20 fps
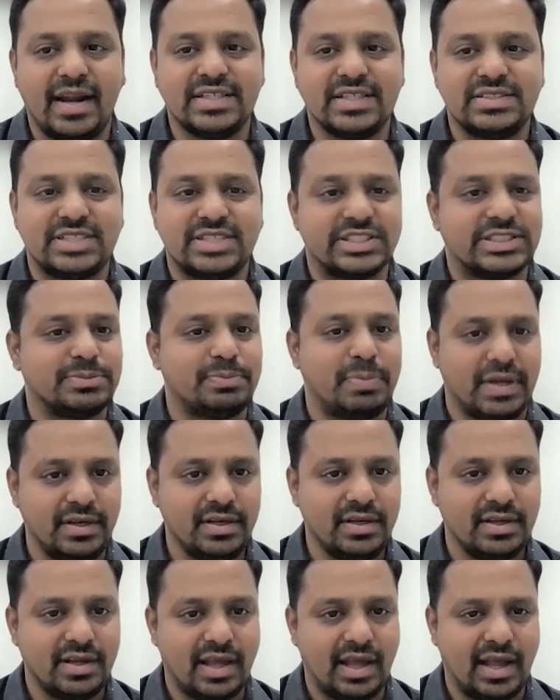a chest
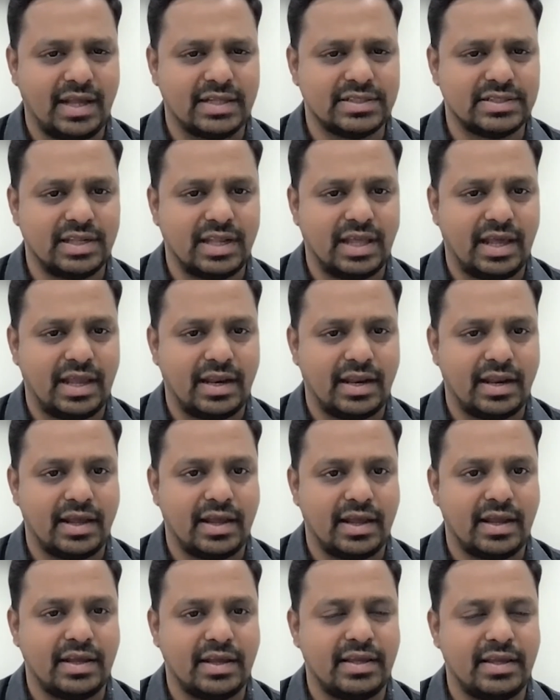pain
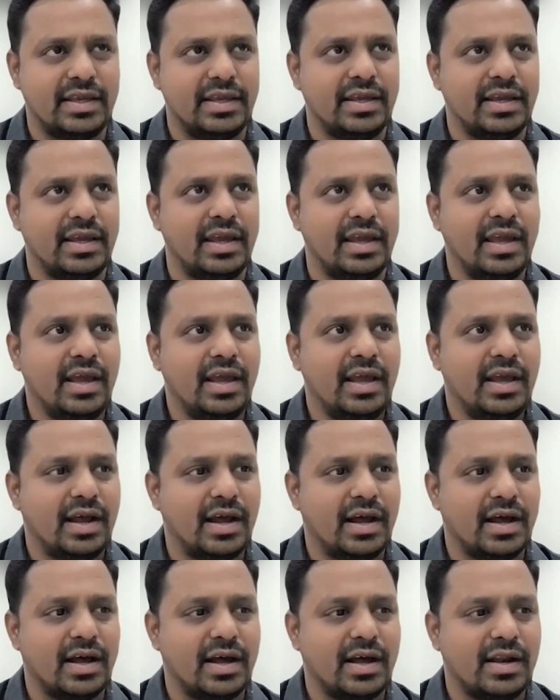and he
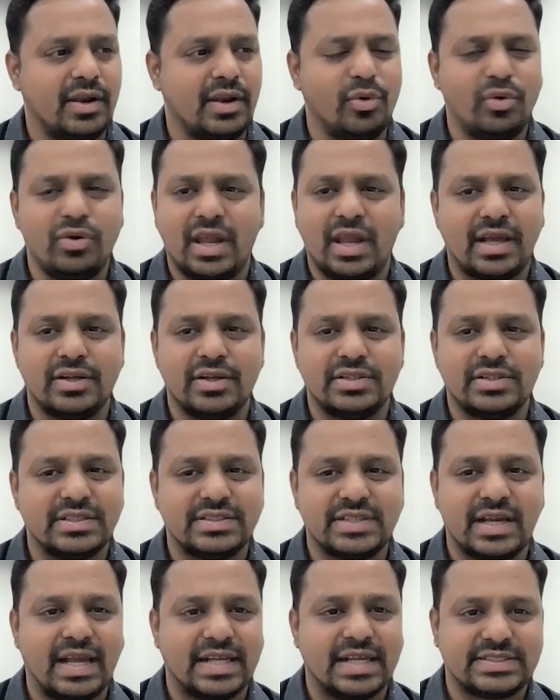looked like
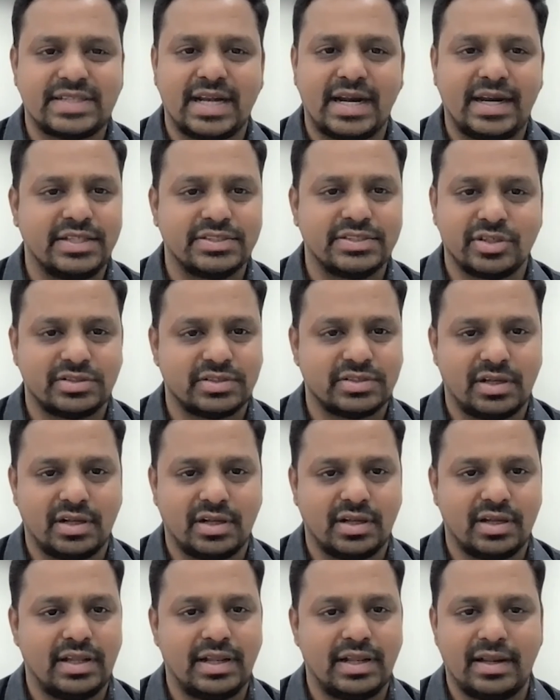his gastritis
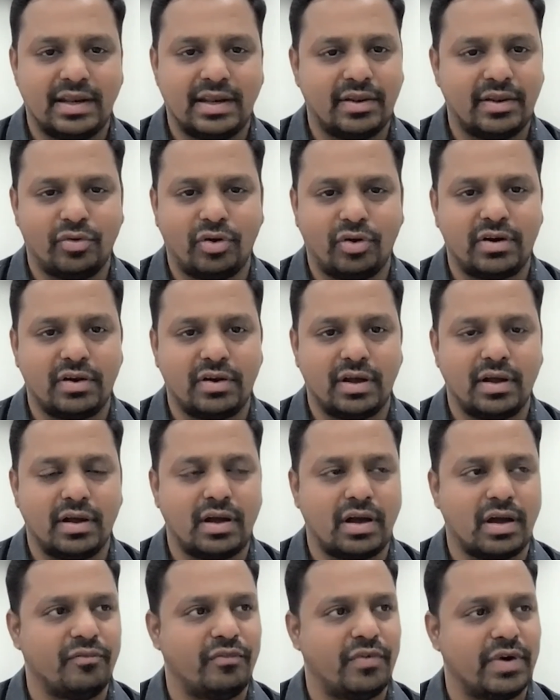was
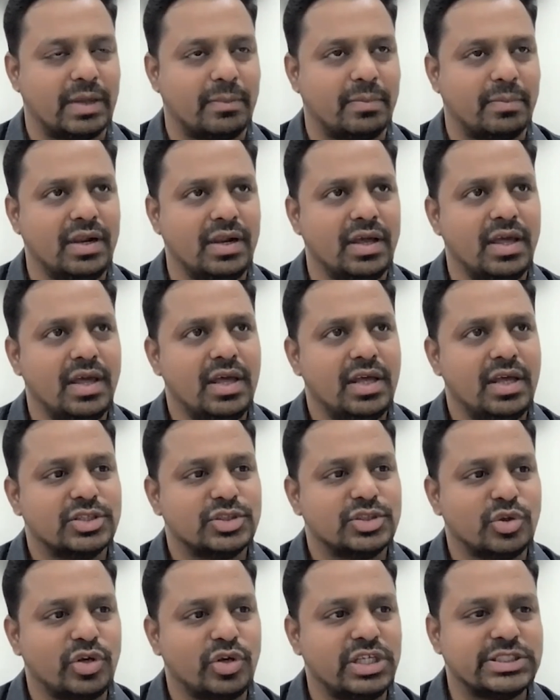not comfortable.
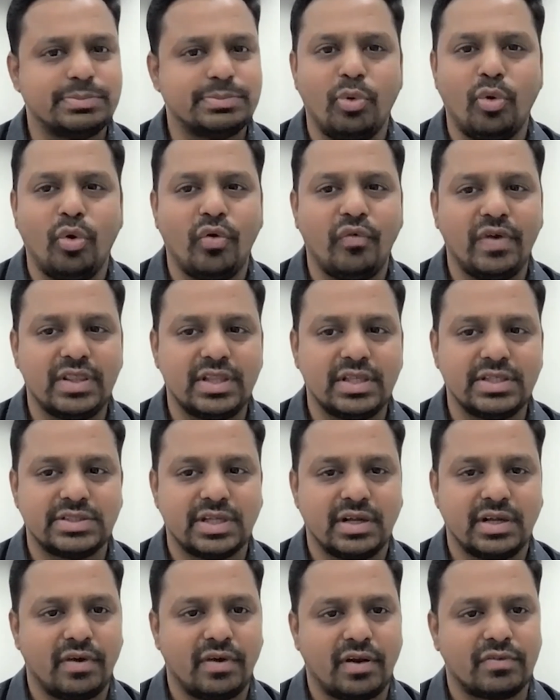So he spoke with his
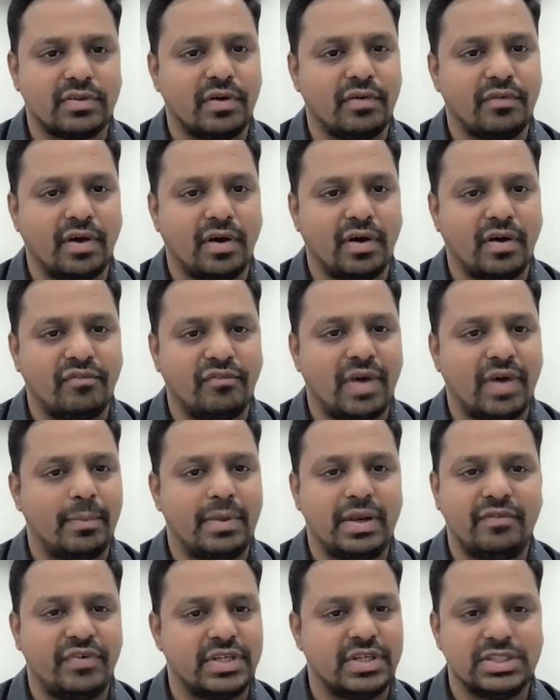one of the
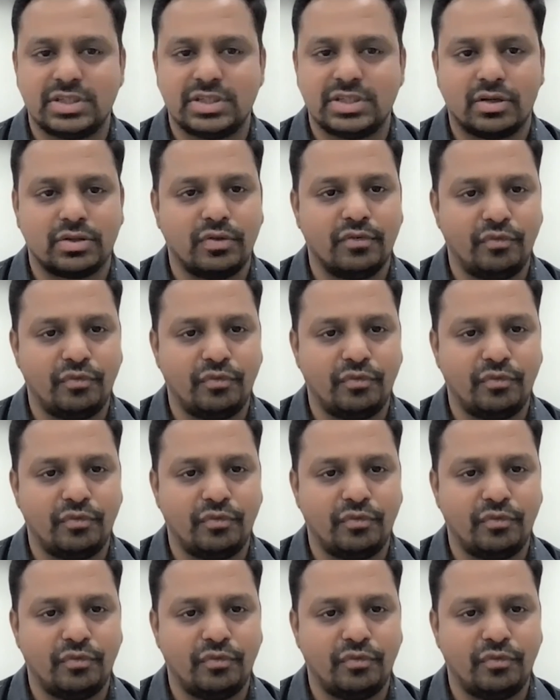family physician on the